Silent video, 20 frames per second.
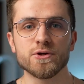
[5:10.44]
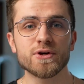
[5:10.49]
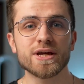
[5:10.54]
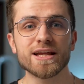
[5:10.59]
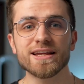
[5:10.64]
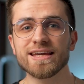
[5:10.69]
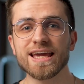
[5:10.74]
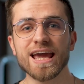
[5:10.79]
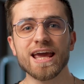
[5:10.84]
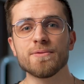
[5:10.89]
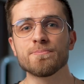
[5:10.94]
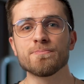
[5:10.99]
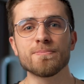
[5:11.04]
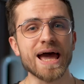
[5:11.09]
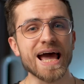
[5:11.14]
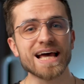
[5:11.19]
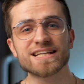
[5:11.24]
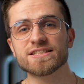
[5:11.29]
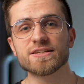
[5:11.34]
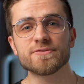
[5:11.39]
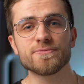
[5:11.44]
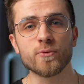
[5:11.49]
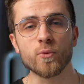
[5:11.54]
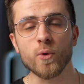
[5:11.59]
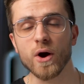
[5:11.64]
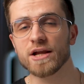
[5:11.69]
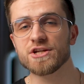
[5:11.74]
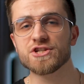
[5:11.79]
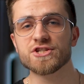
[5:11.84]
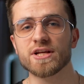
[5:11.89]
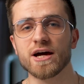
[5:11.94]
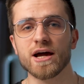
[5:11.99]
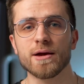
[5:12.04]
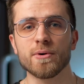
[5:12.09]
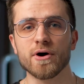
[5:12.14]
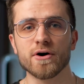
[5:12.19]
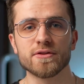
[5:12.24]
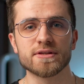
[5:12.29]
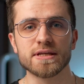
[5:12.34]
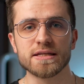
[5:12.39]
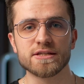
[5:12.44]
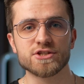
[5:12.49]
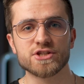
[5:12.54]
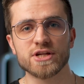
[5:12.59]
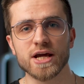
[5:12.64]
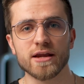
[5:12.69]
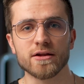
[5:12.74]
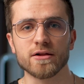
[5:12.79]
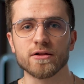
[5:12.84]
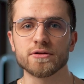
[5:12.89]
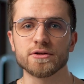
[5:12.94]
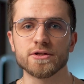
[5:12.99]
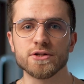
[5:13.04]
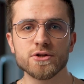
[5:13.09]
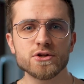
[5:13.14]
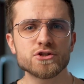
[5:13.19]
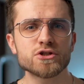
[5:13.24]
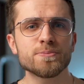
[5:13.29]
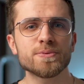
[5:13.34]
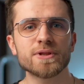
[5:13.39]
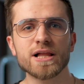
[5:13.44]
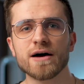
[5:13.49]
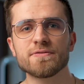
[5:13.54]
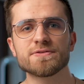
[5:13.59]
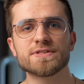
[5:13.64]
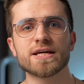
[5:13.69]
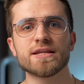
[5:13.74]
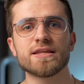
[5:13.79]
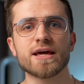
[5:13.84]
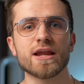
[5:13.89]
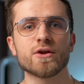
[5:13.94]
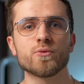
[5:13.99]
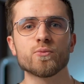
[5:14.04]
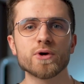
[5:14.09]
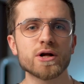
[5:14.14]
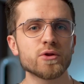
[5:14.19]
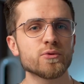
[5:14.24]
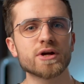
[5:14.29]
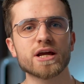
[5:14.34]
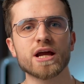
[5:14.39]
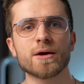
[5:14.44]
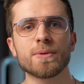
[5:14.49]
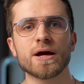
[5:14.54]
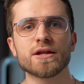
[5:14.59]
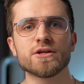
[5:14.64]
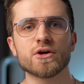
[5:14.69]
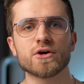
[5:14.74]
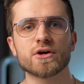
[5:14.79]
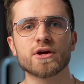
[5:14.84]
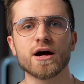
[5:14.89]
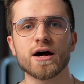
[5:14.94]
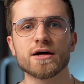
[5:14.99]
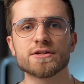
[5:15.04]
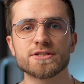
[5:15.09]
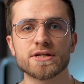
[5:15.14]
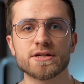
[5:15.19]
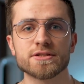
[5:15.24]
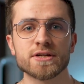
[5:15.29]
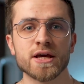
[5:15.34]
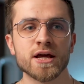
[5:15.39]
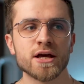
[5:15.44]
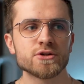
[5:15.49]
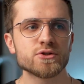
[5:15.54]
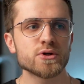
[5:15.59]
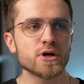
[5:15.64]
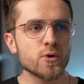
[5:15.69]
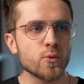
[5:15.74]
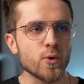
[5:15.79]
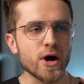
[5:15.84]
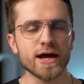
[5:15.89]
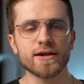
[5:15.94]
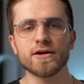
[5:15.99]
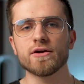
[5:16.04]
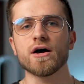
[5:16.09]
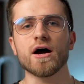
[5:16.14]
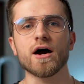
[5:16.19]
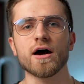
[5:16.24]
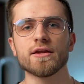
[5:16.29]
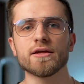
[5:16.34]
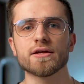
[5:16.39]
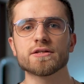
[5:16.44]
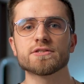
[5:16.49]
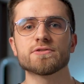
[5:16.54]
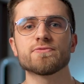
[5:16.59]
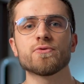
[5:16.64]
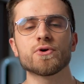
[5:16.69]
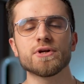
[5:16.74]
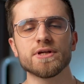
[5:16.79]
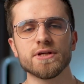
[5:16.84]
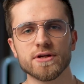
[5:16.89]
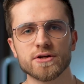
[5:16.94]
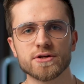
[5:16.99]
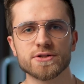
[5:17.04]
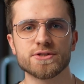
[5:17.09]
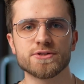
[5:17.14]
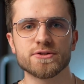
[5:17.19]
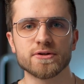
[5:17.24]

You can gain massive watch time on this channel. YouTube loves it and will recommend your content to a wider audience for years